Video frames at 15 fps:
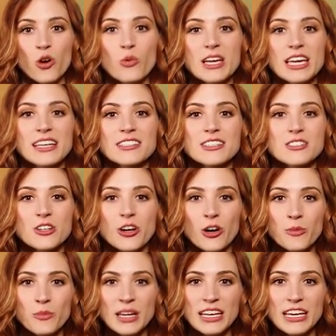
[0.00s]
we can
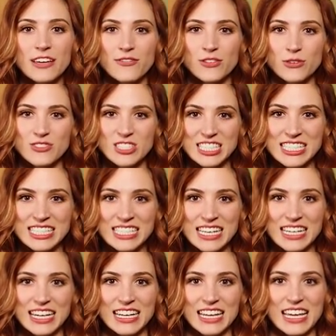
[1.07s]
determine if you've
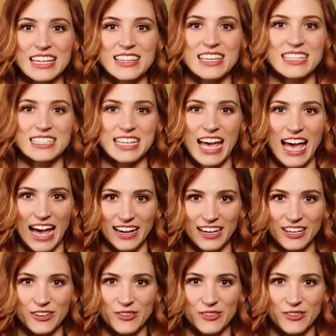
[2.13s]
succeeded in the attack.